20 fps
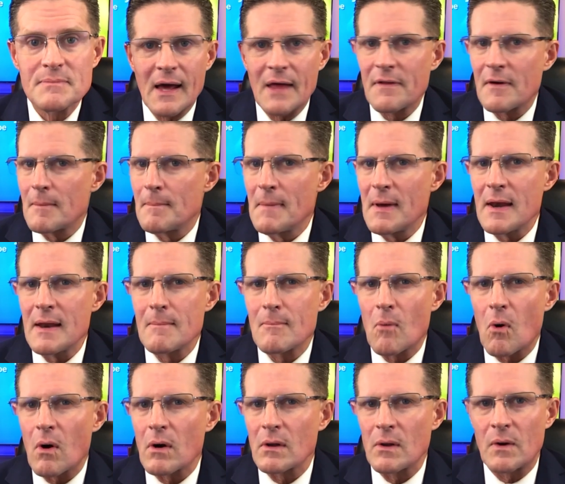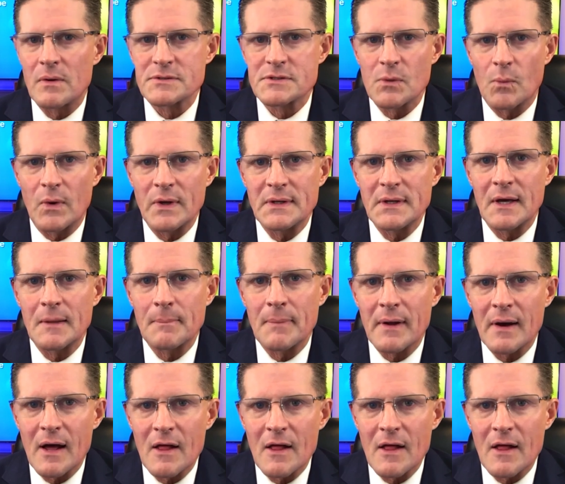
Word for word: Now there are many more loans that we did, but